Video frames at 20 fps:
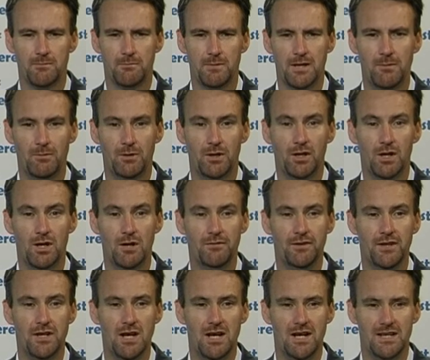Meanwhile,
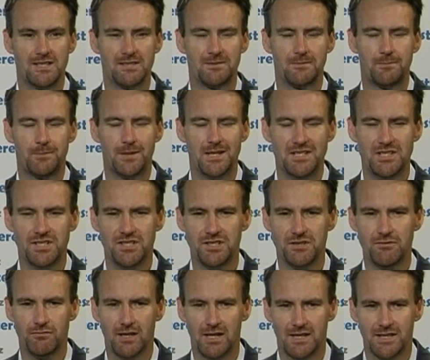overnight,
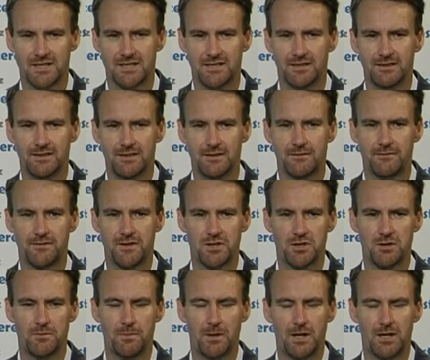PGG Wrightson,
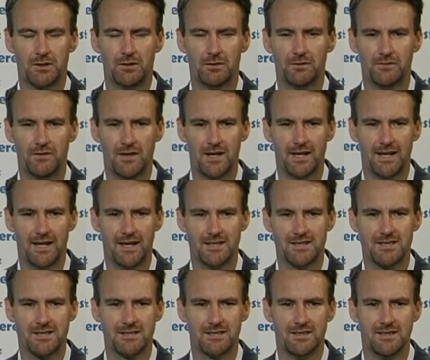Fisher & Paykel
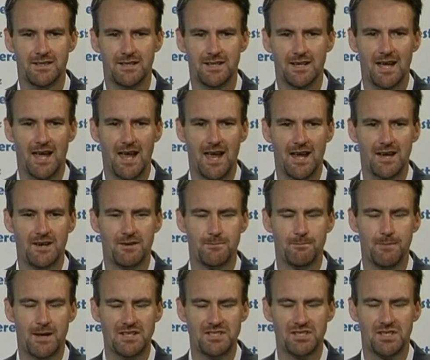Finance and
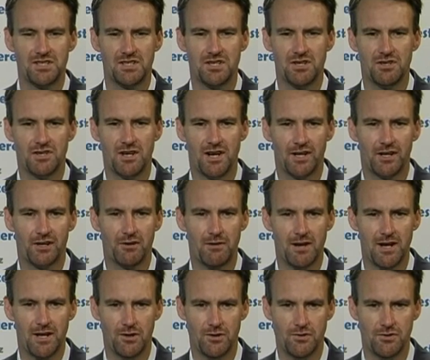Manchester United
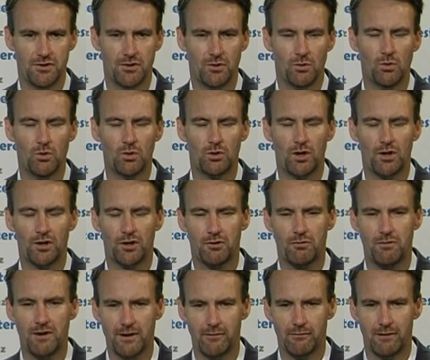Credit Union all got
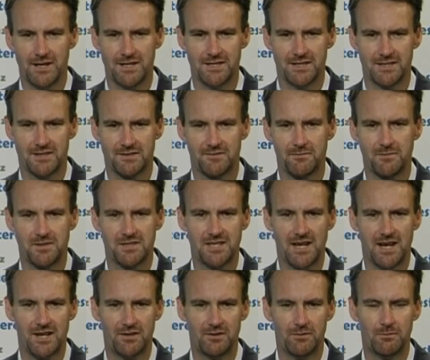credit ratings from
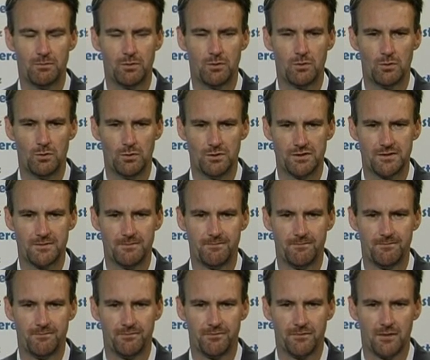Standard & Poor's.
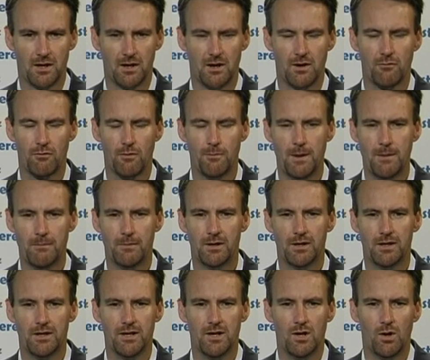
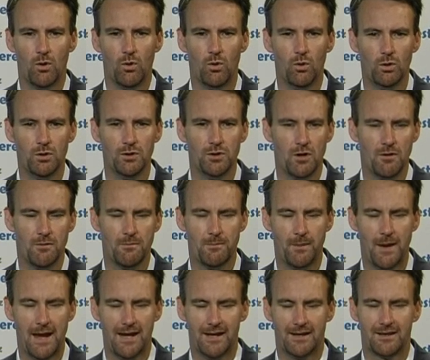Remember, all
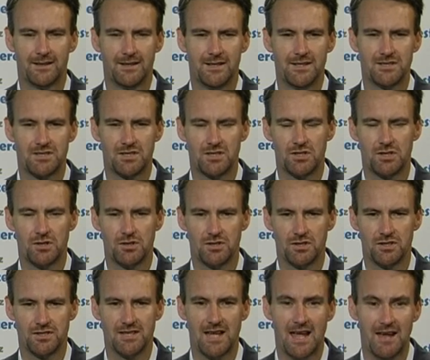non-bank
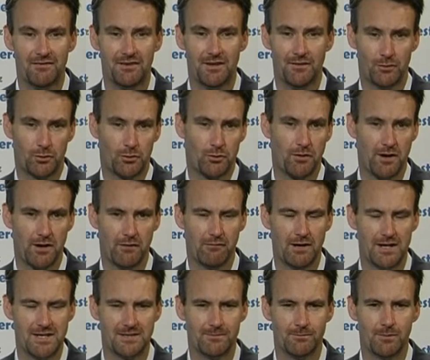institutions have to have a credit
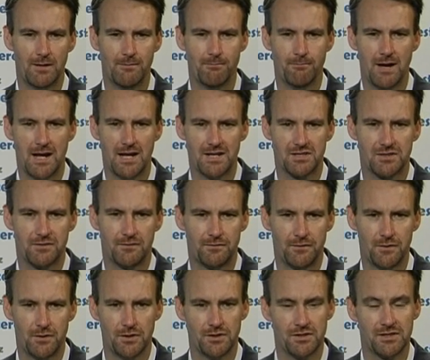rating by March the
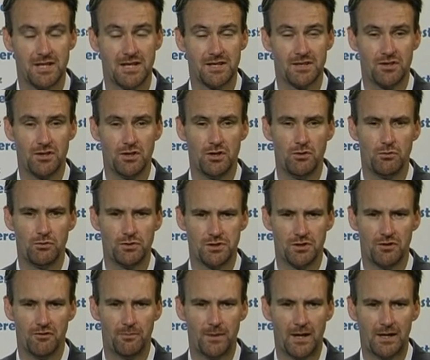1st under the new
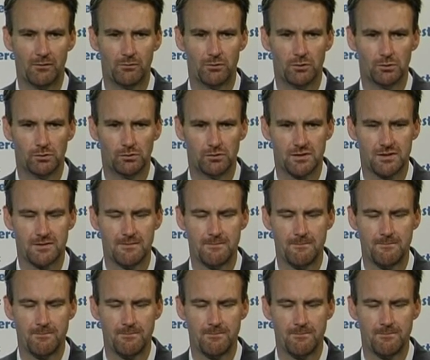Reserve Bank rules.